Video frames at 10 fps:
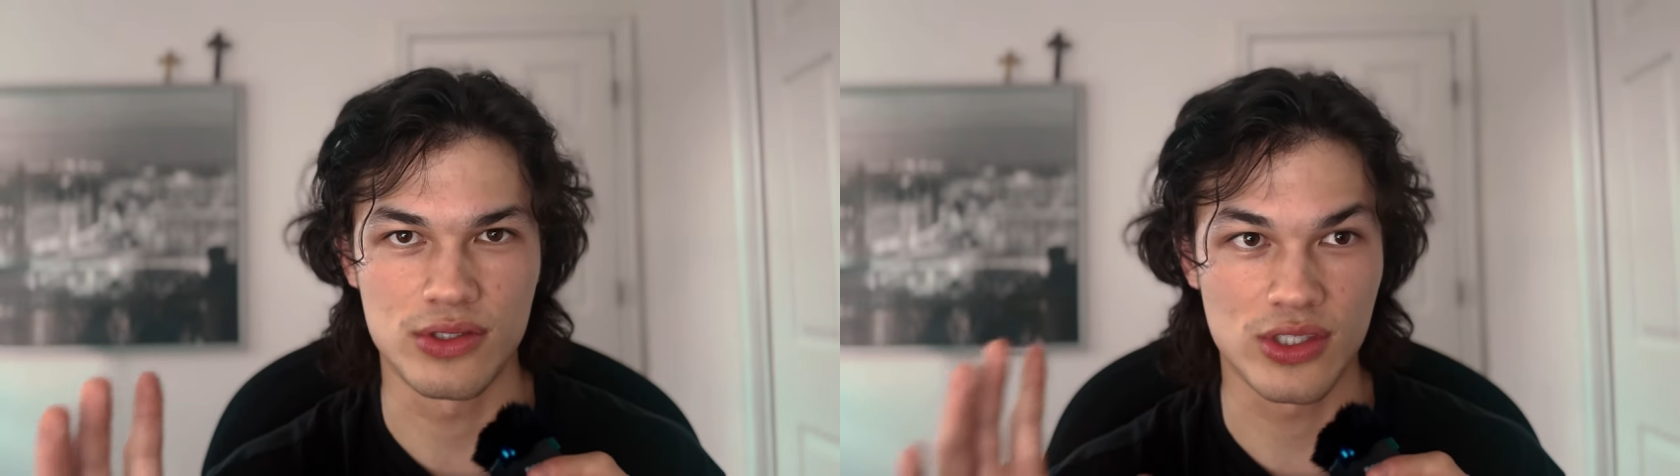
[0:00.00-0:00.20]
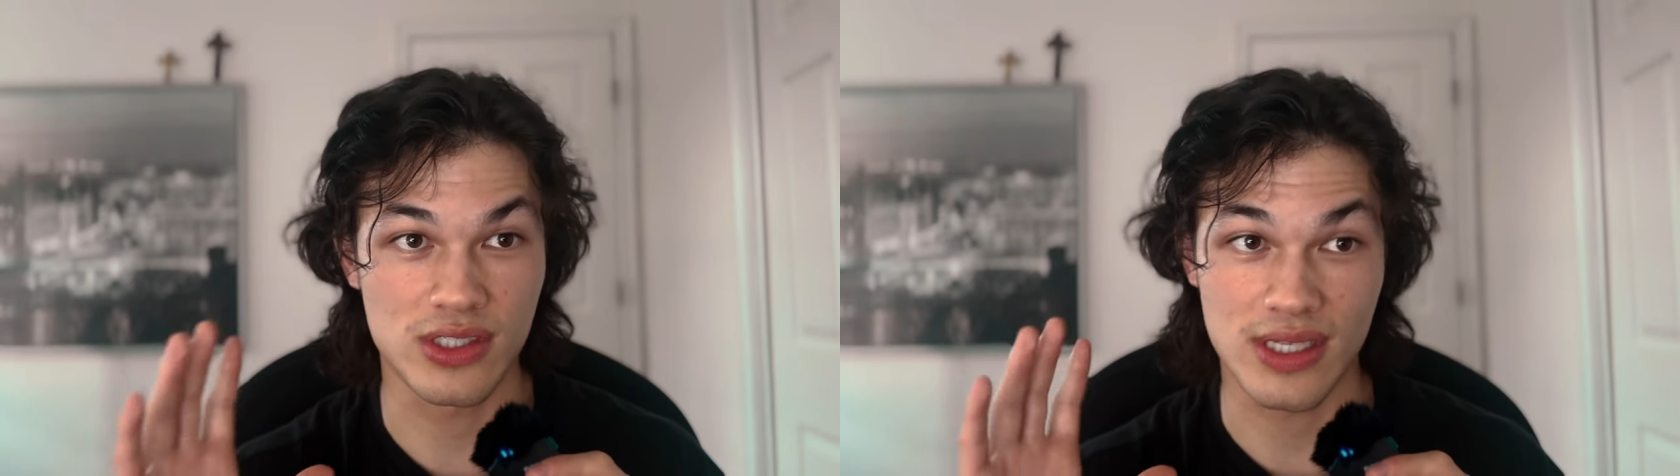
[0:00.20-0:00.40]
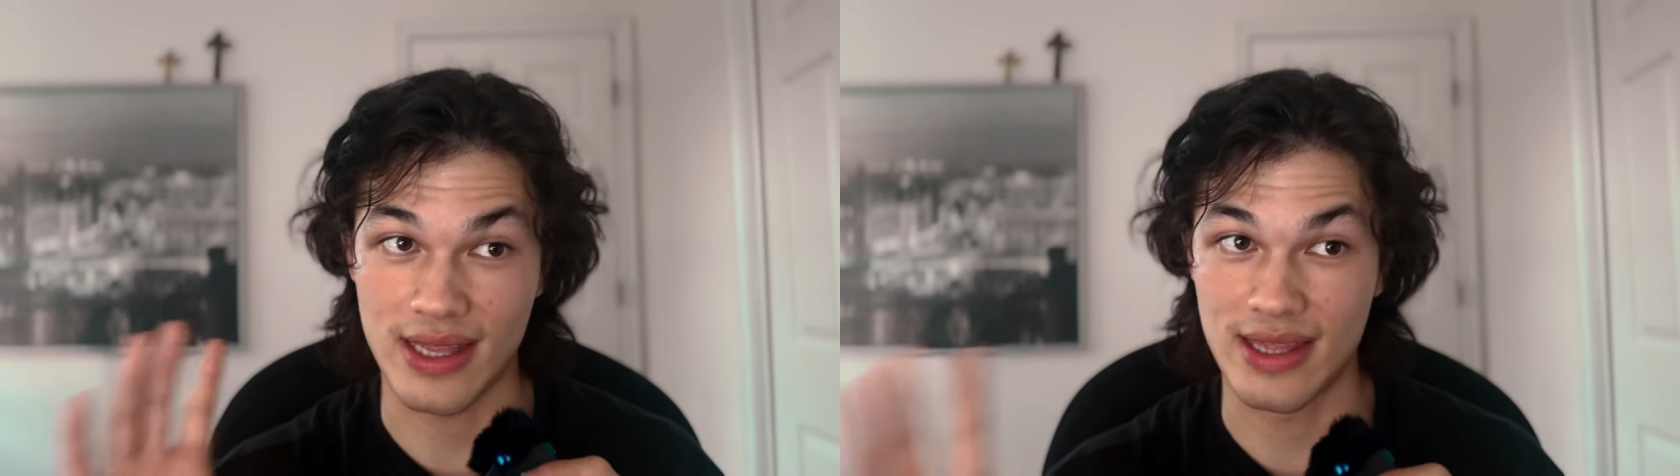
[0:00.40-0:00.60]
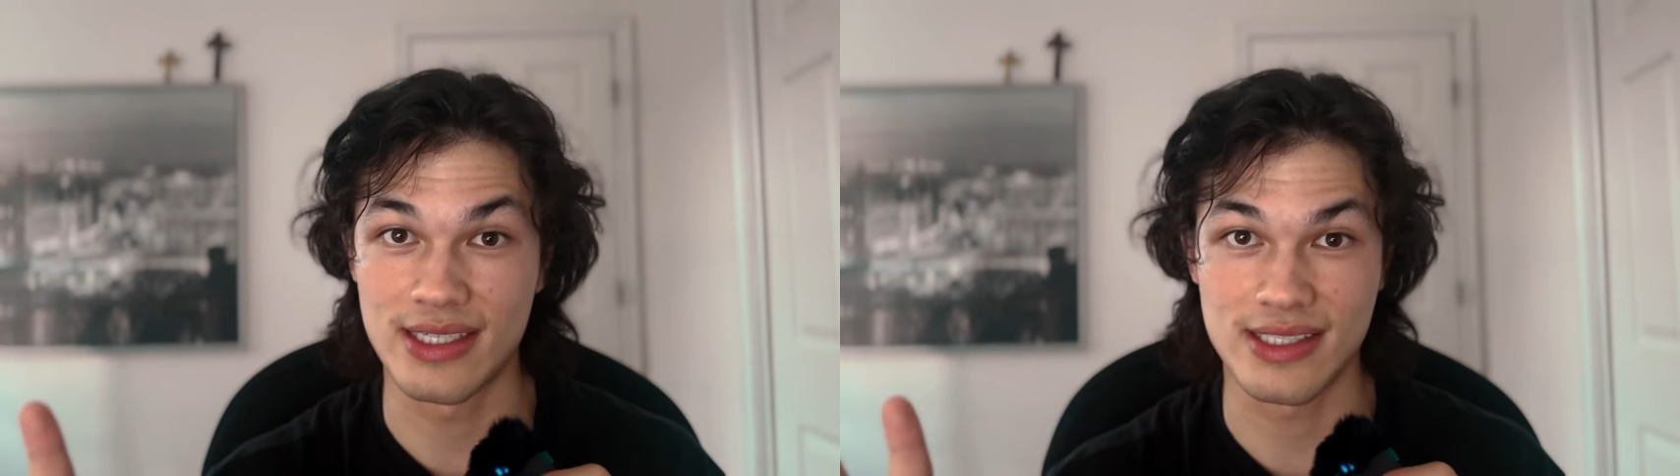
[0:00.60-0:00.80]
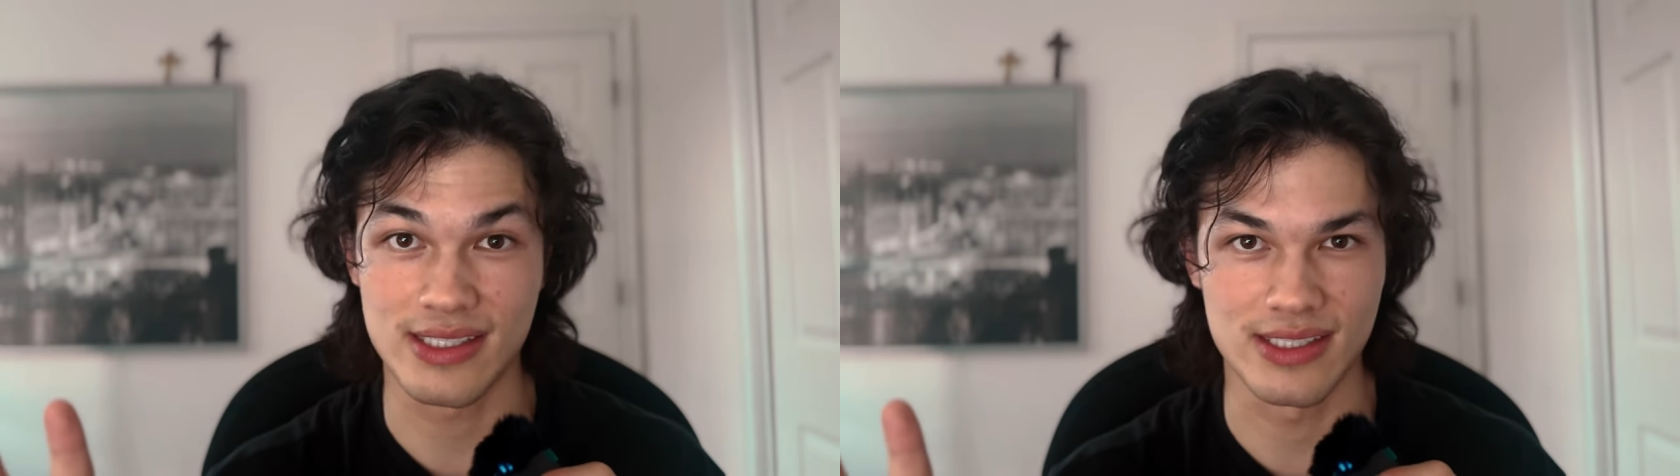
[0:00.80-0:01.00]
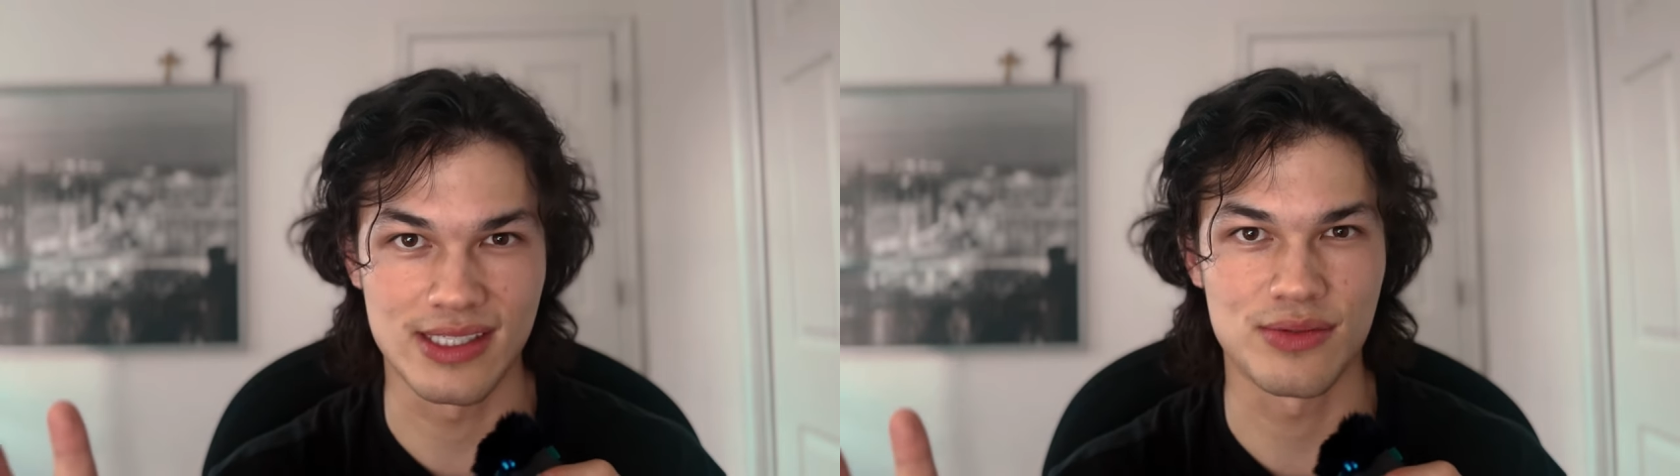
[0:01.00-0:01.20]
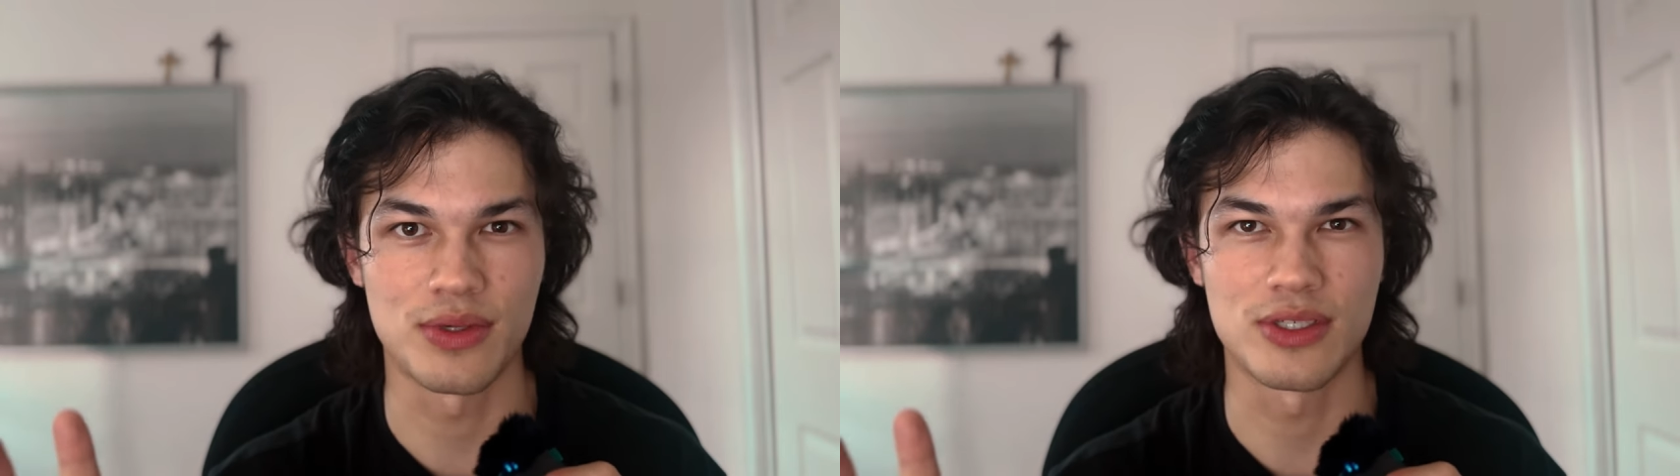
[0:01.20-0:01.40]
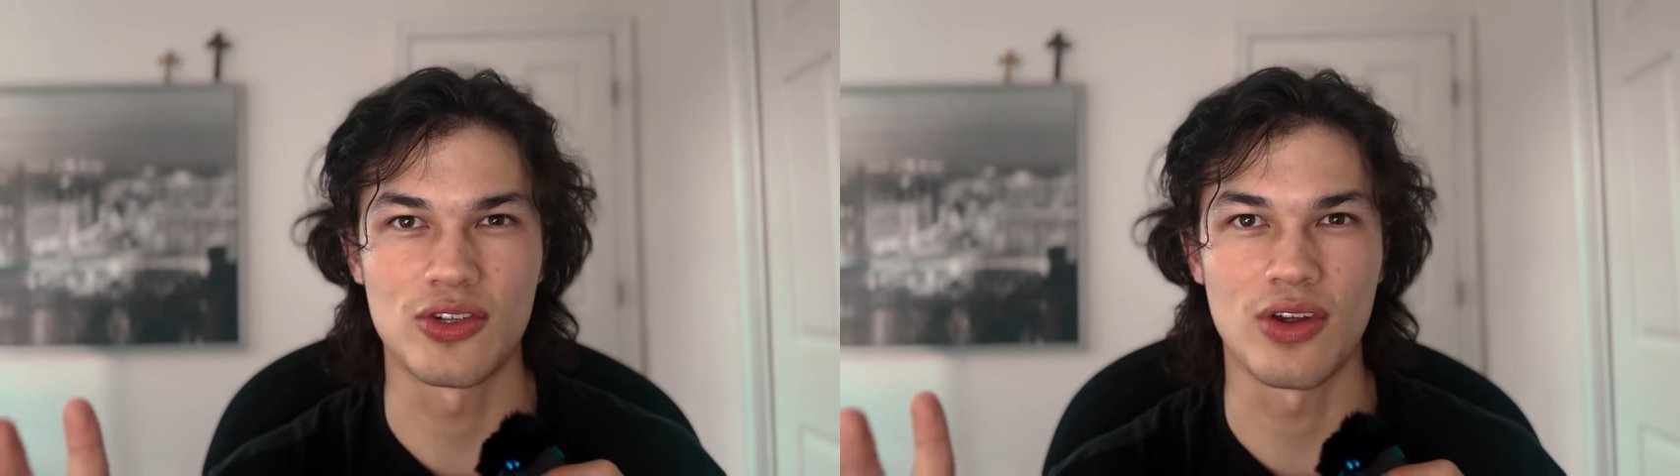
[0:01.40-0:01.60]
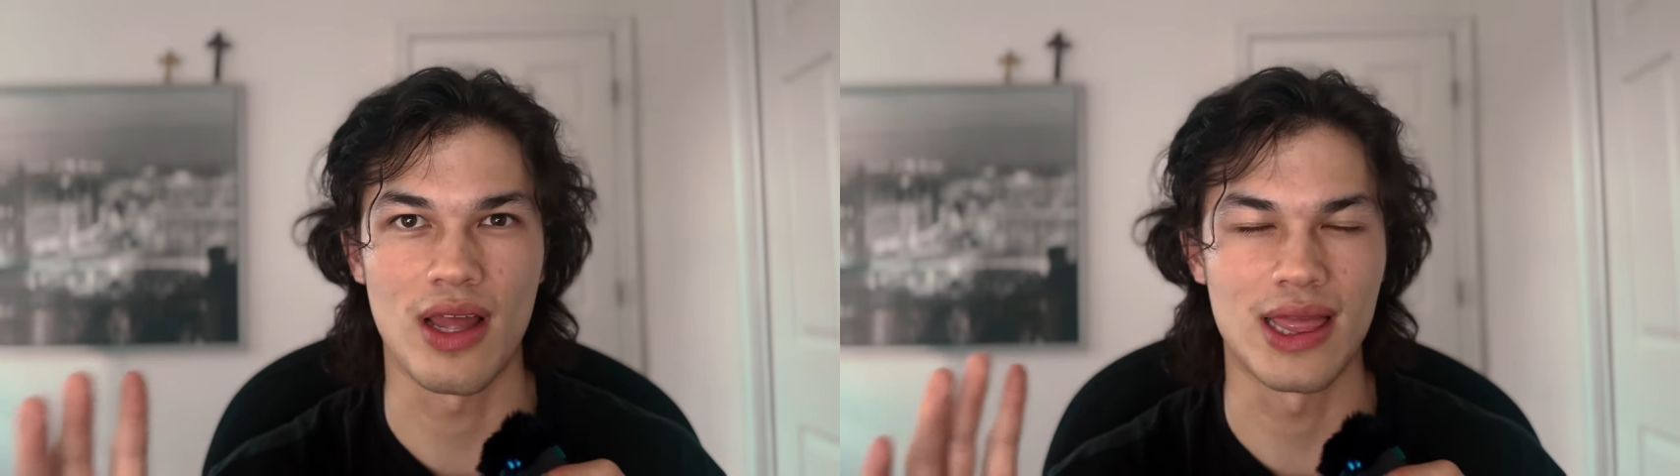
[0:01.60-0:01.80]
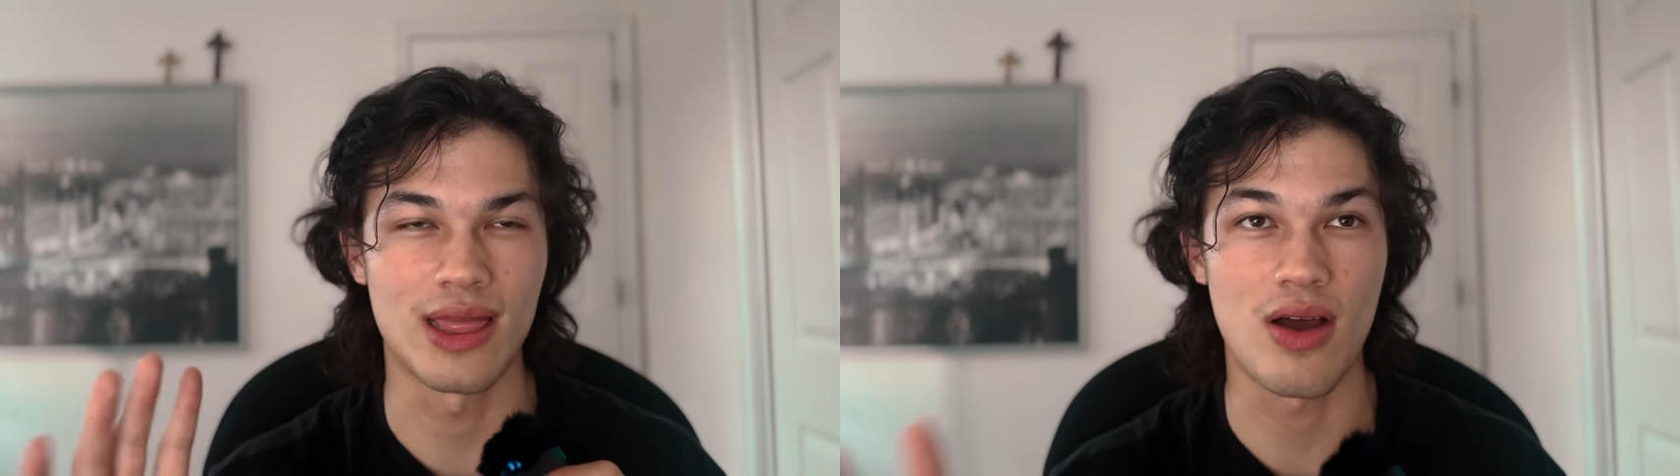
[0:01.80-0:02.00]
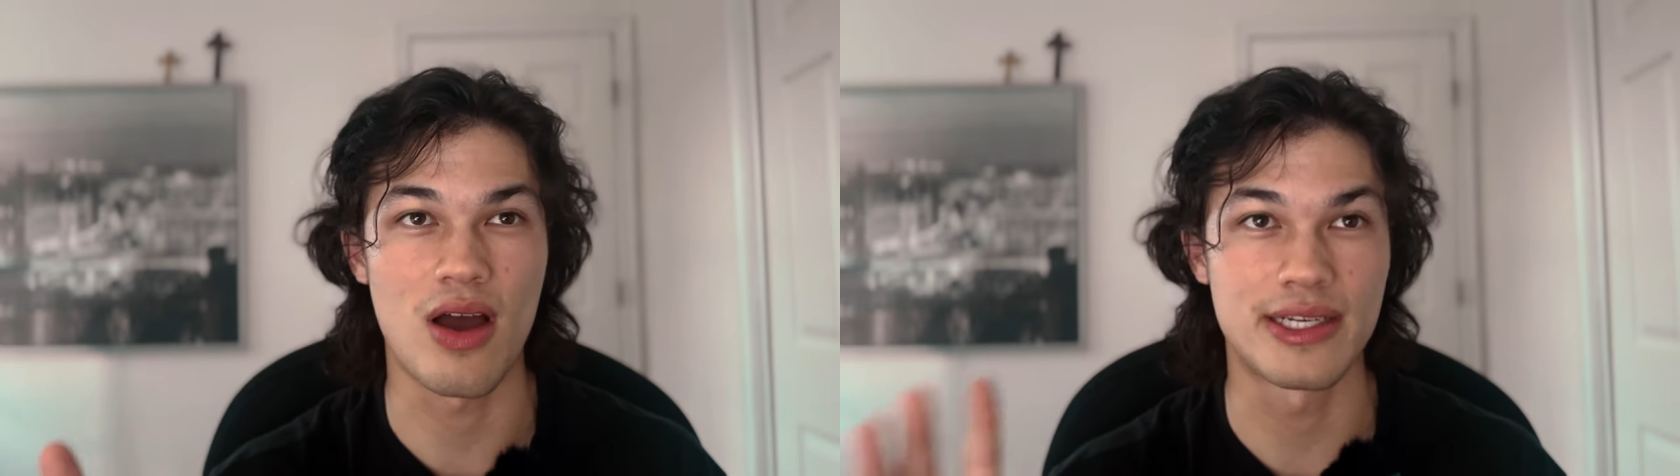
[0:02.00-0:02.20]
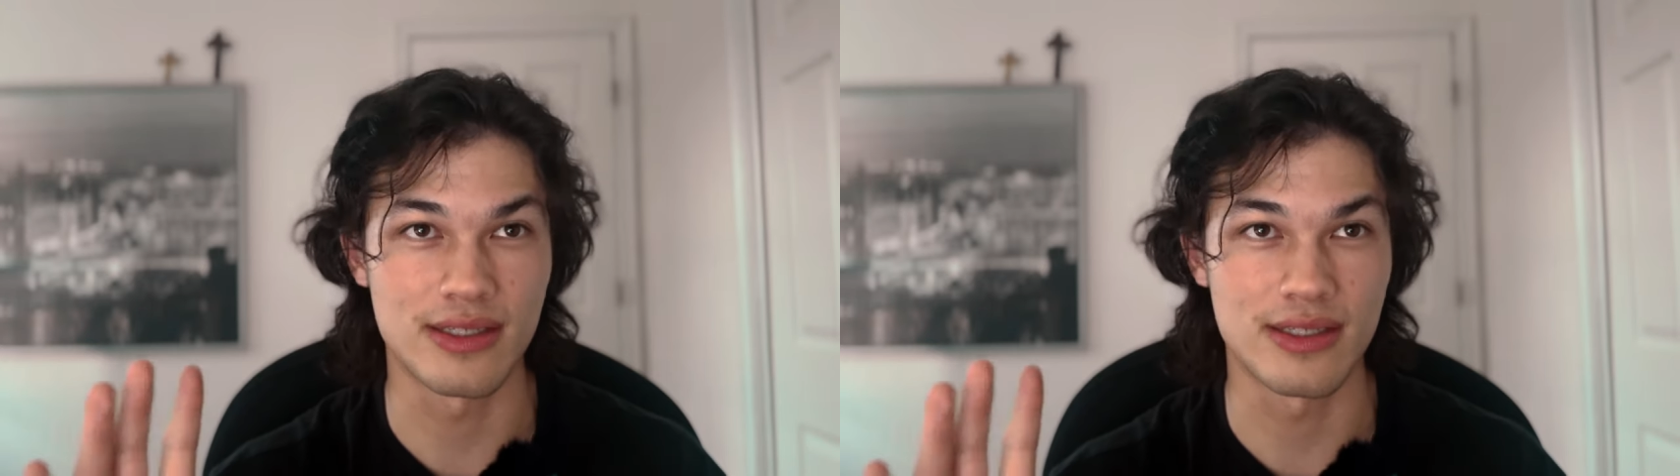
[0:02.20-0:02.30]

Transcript: just like this because this one took a lot,